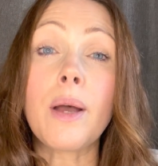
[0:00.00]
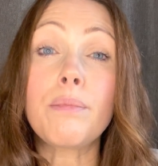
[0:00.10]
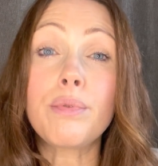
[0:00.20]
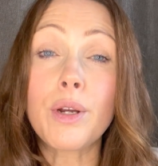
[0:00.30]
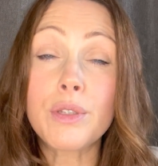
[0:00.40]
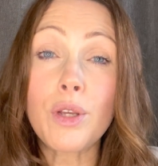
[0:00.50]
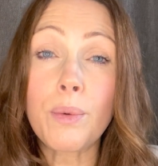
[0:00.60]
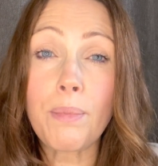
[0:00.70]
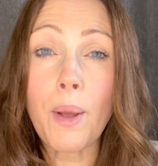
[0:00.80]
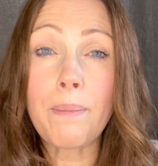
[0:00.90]
Proton
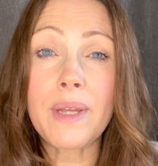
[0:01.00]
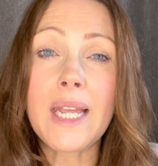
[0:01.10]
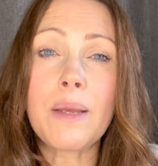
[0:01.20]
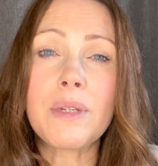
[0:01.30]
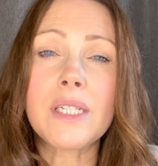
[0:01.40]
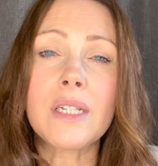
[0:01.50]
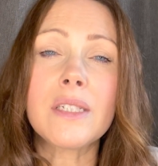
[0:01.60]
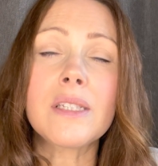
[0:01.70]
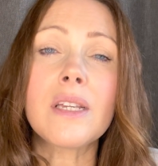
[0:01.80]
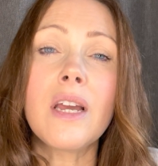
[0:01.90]
pump
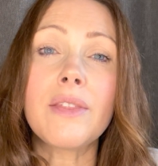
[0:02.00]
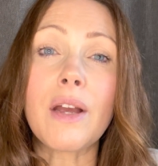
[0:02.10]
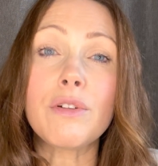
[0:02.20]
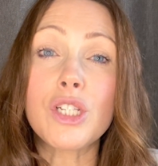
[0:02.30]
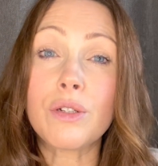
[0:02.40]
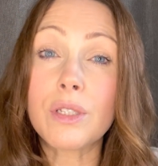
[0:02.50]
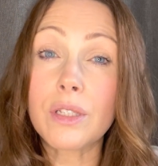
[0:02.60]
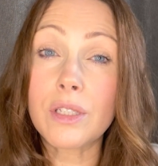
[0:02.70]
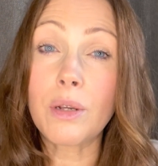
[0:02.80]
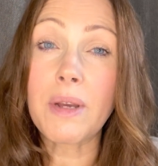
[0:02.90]
inhibitors that reduce
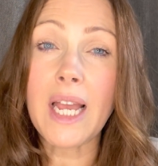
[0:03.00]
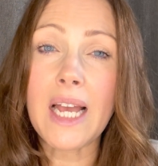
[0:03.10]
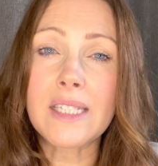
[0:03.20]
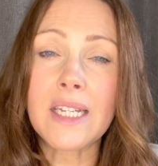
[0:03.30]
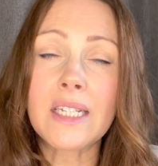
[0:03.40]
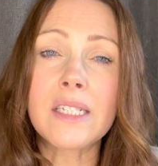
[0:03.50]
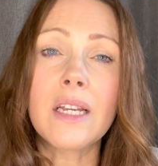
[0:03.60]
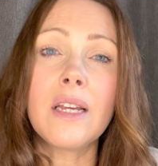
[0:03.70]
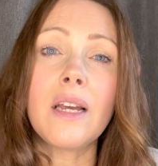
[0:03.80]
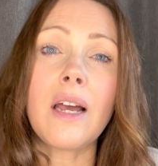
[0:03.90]
stomach acid
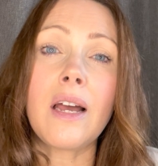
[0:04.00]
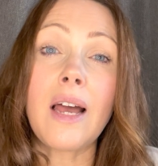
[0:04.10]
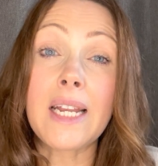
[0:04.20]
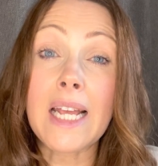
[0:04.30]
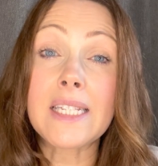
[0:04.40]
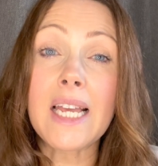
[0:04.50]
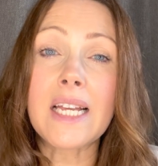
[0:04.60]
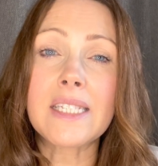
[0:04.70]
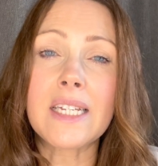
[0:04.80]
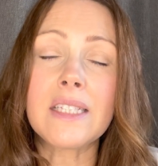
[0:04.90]
and
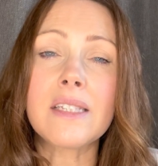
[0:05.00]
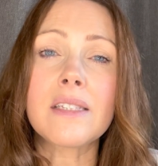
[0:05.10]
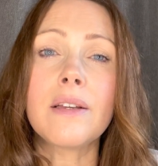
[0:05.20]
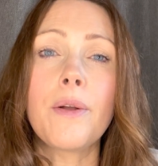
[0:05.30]
antacids.